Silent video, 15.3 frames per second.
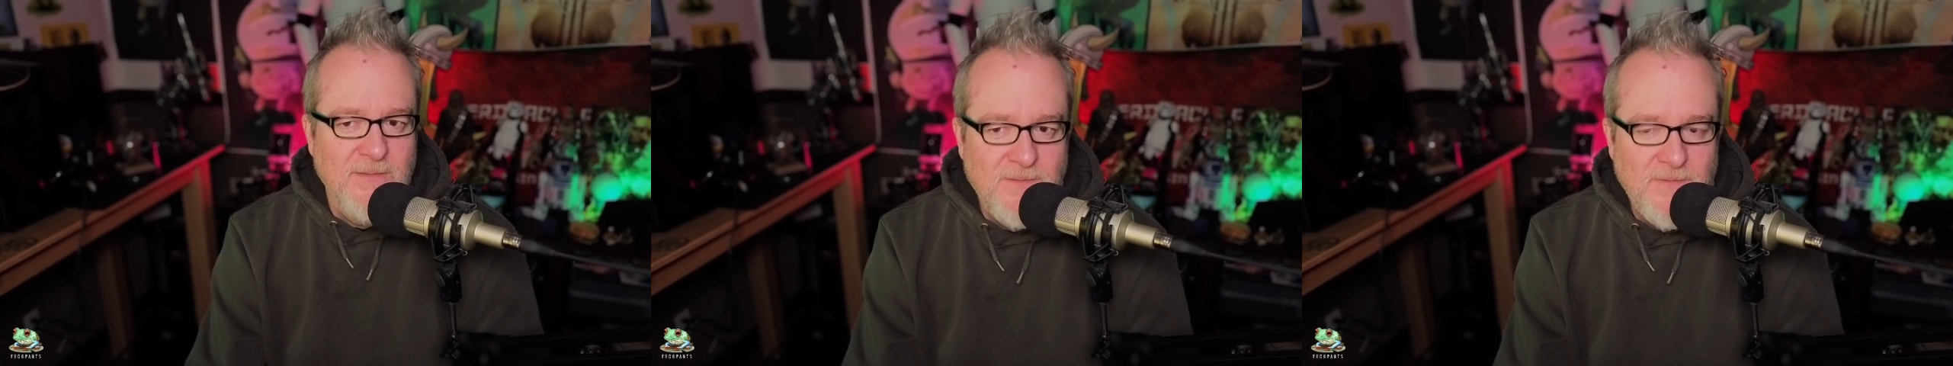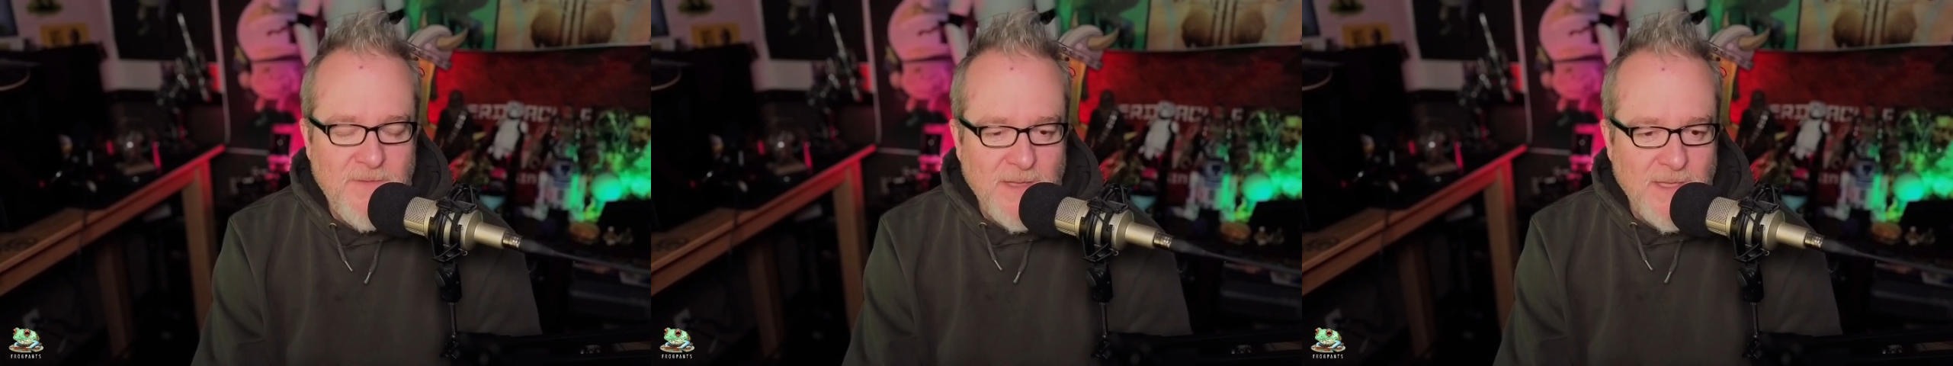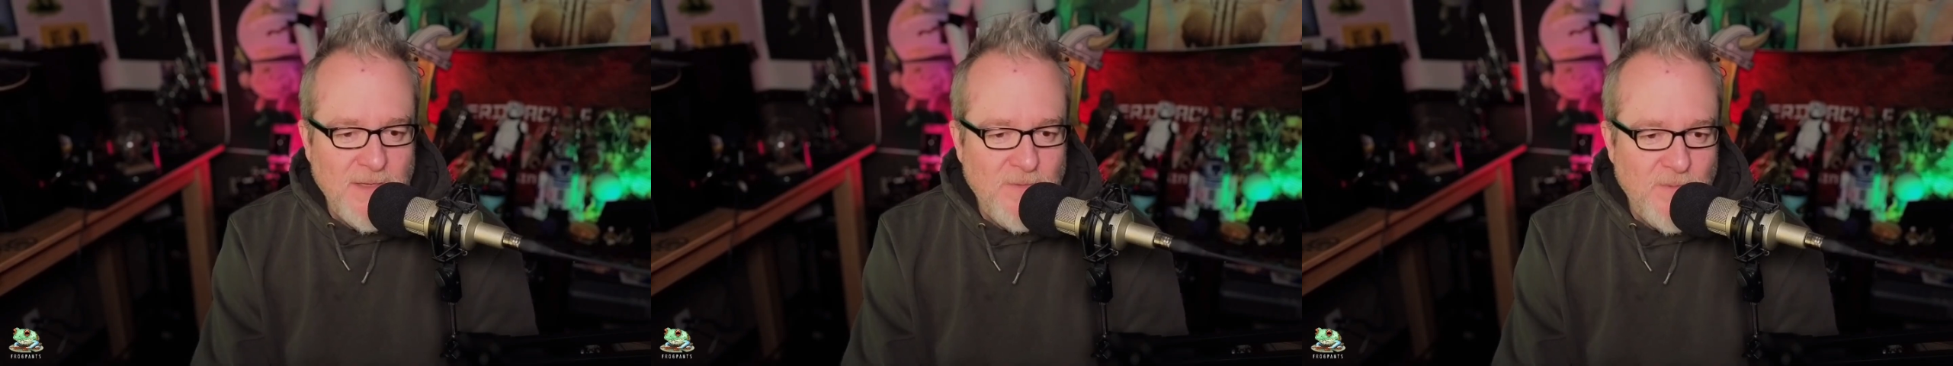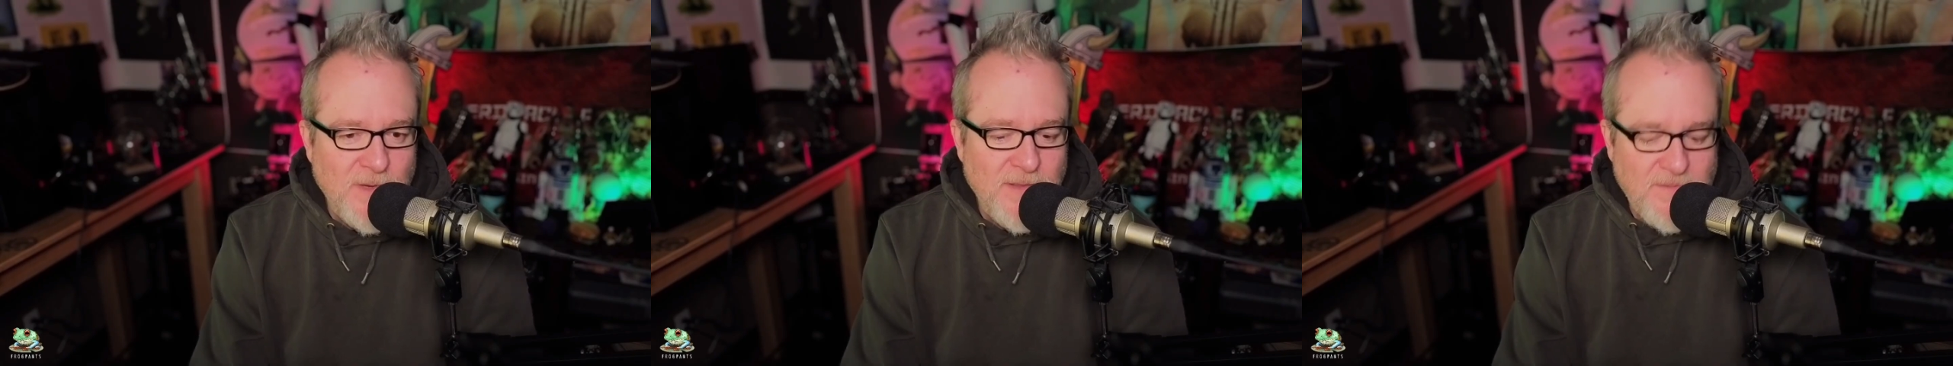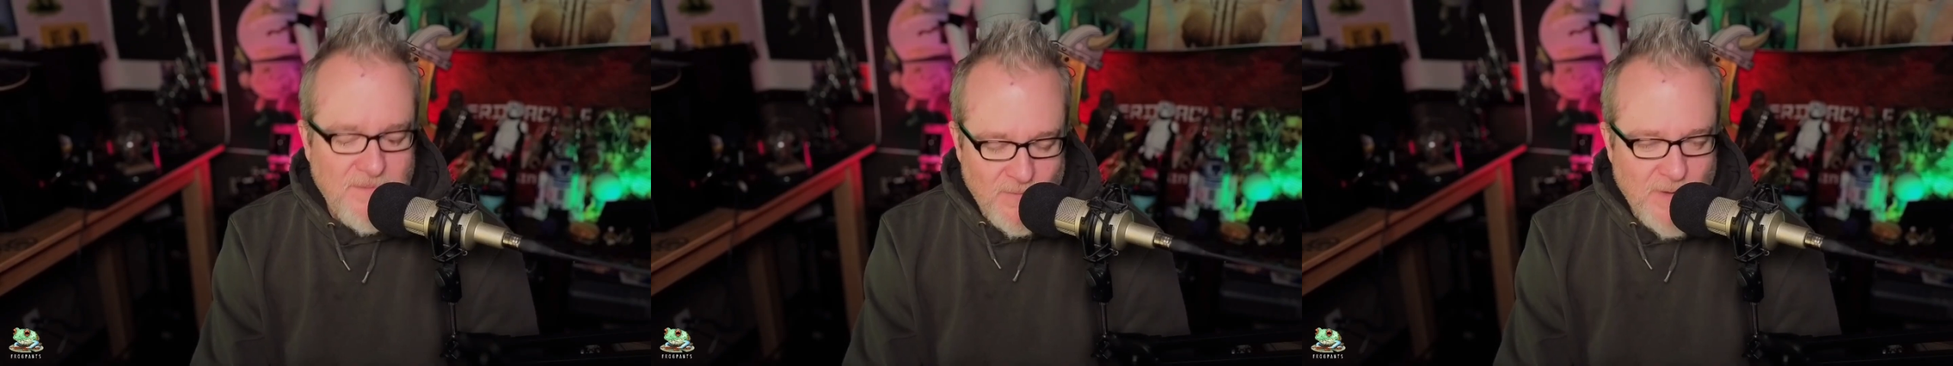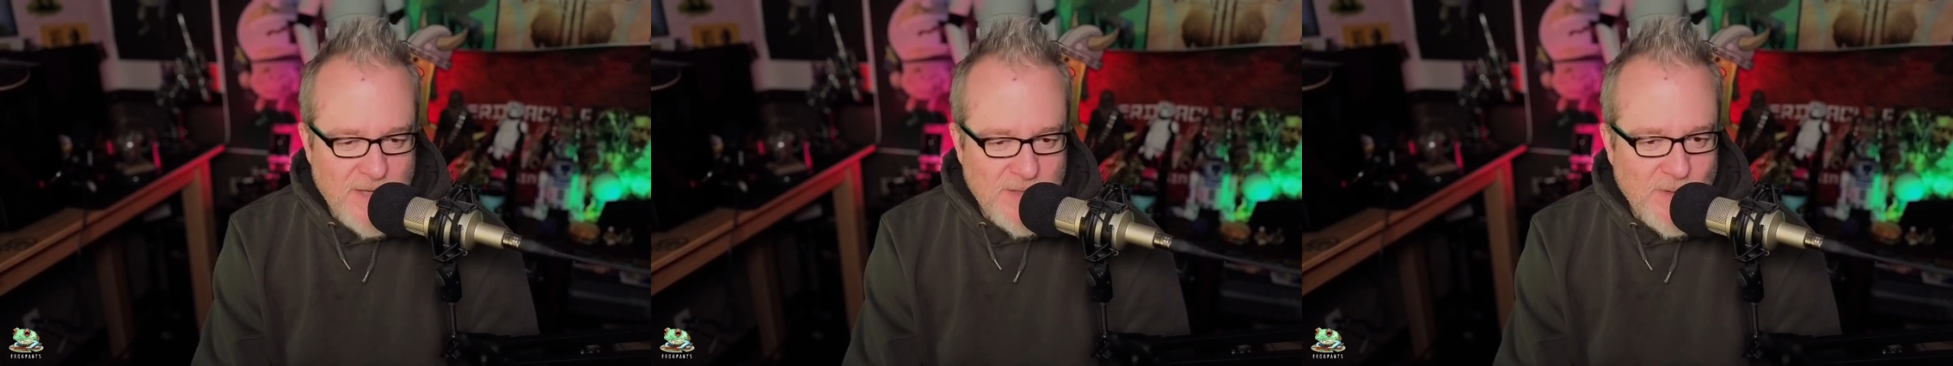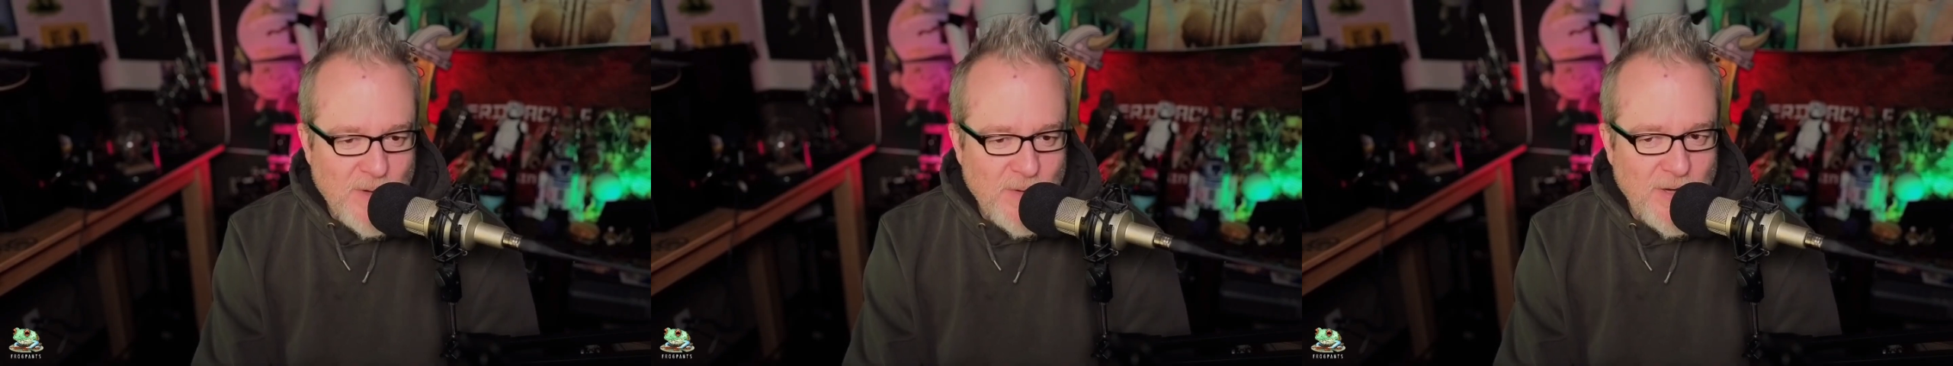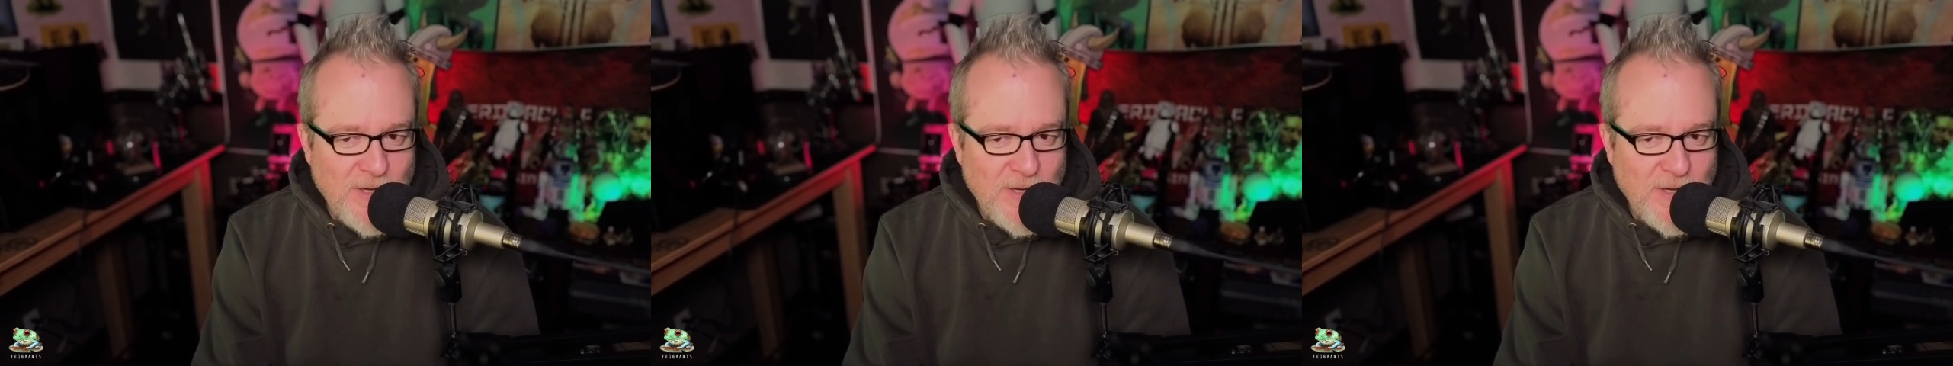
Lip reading: fill it with retro